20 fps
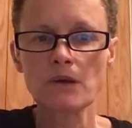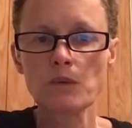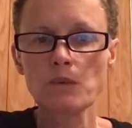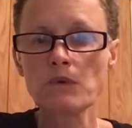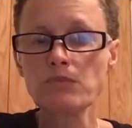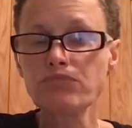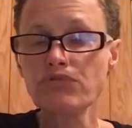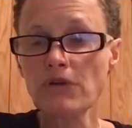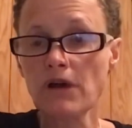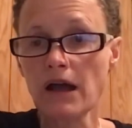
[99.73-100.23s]

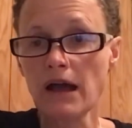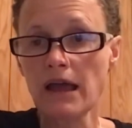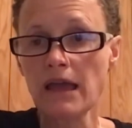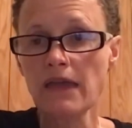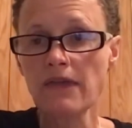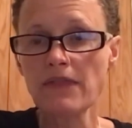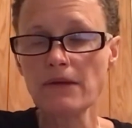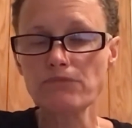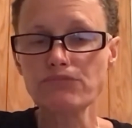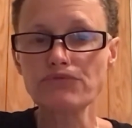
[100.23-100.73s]
We
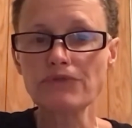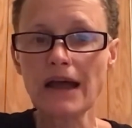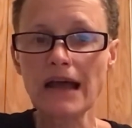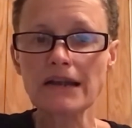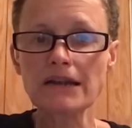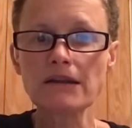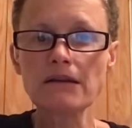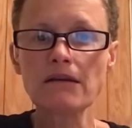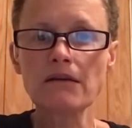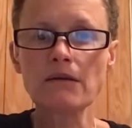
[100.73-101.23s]
pray that
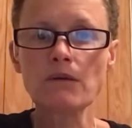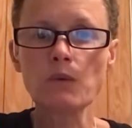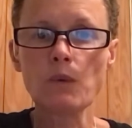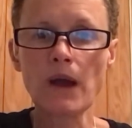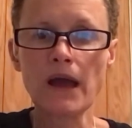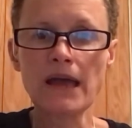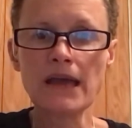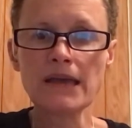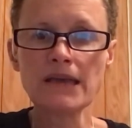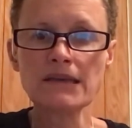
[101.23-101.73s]
practical
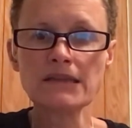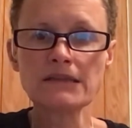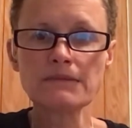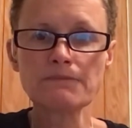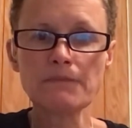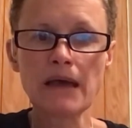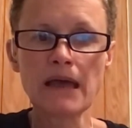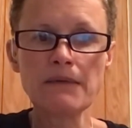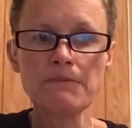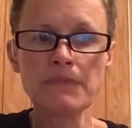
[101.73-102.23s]
ways
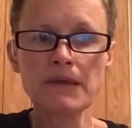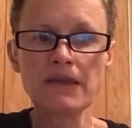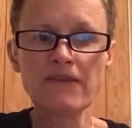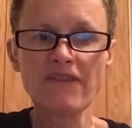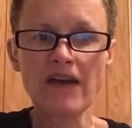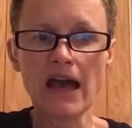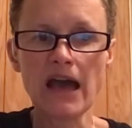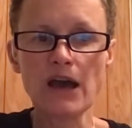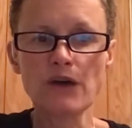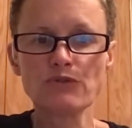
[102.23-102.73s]
may be
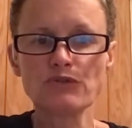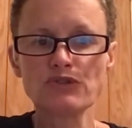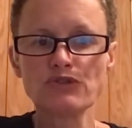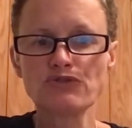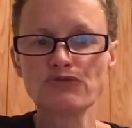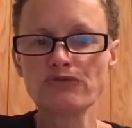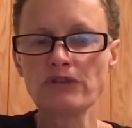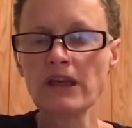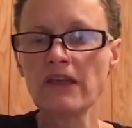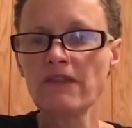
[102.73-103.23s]
found to
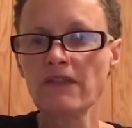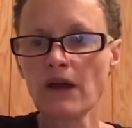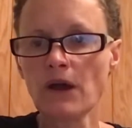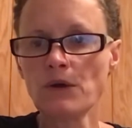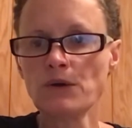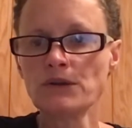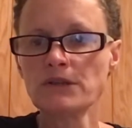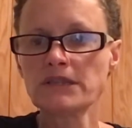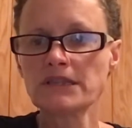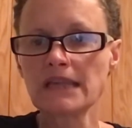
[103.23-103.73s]
treat
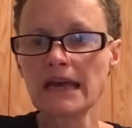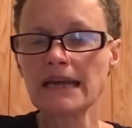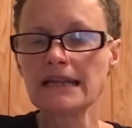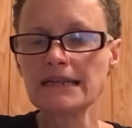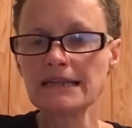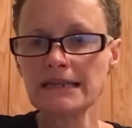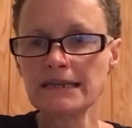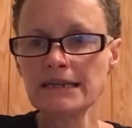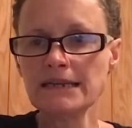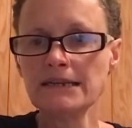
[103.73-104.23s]
those that
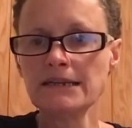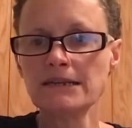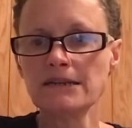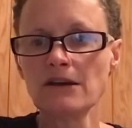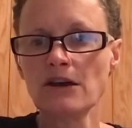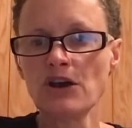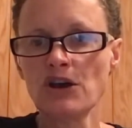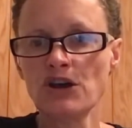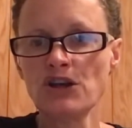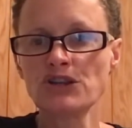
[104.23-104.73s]
need
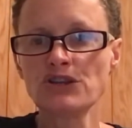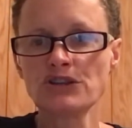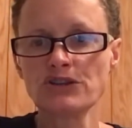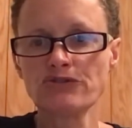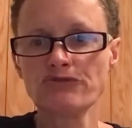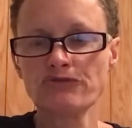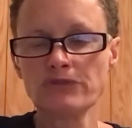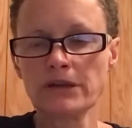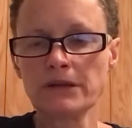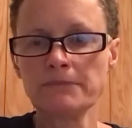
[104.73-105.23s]
urgent
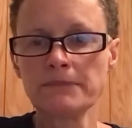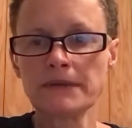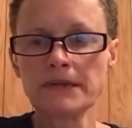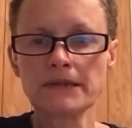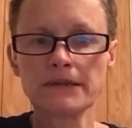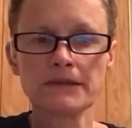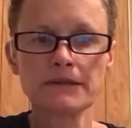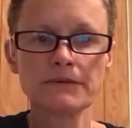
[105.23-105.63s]
treatment.